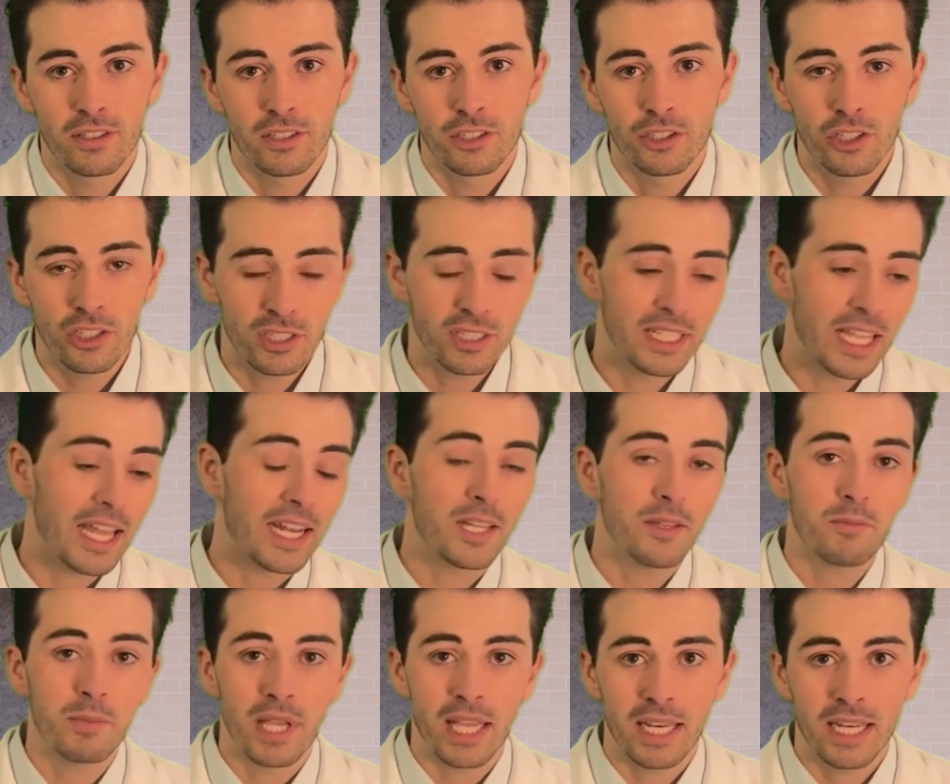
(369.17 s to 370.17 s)
Just get
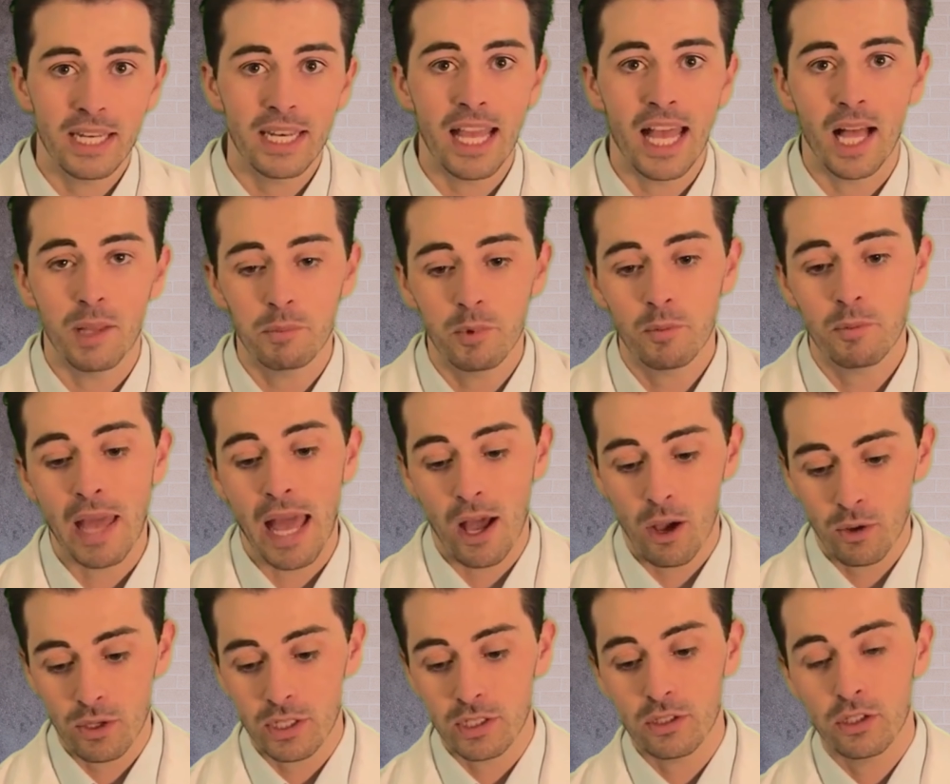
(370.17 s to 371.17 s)
them in and help them
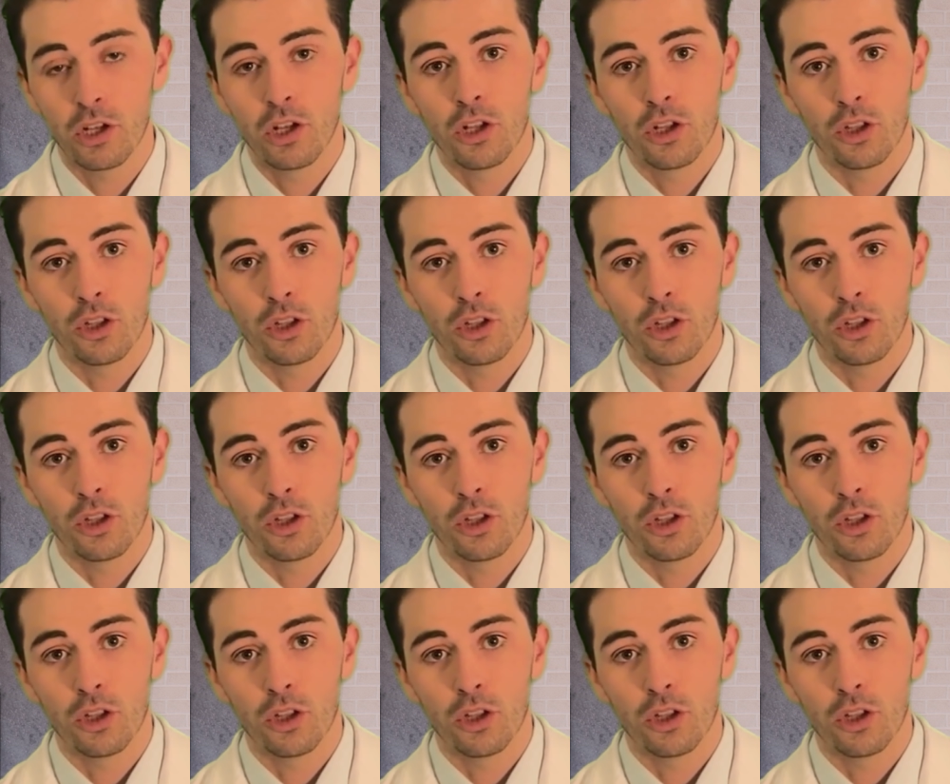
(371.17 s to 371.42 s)
out and